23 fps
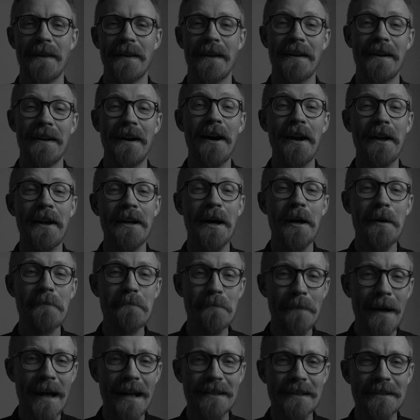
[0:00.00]
Hi,
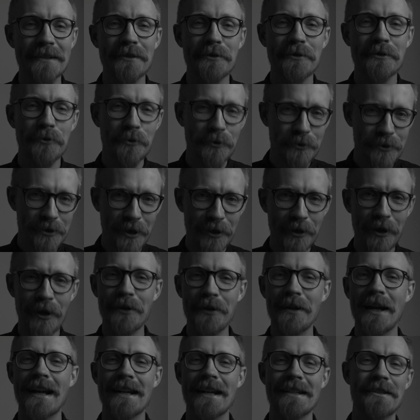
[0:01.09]
I'm Matt, also
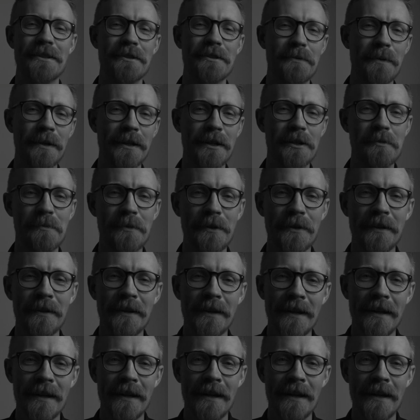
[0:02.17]
known as the Swinglishman,